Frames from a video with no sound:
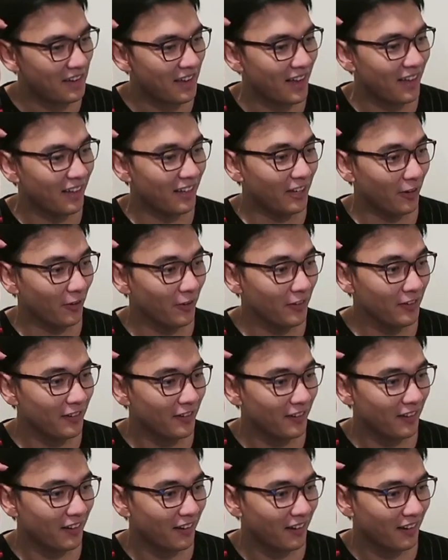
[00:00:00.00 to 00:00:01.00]
Ilhyun?
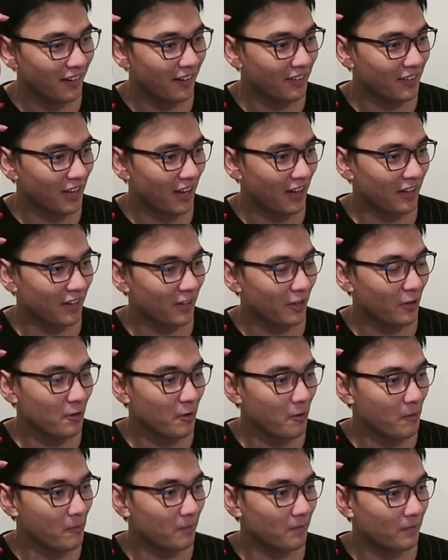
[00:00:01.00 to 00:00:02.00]
Is that
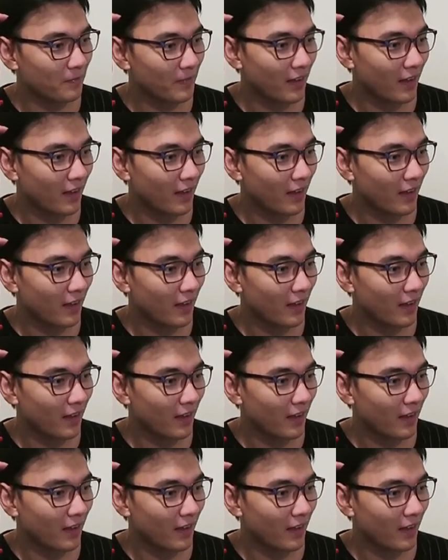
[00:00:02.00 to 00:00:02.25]
Ilhyun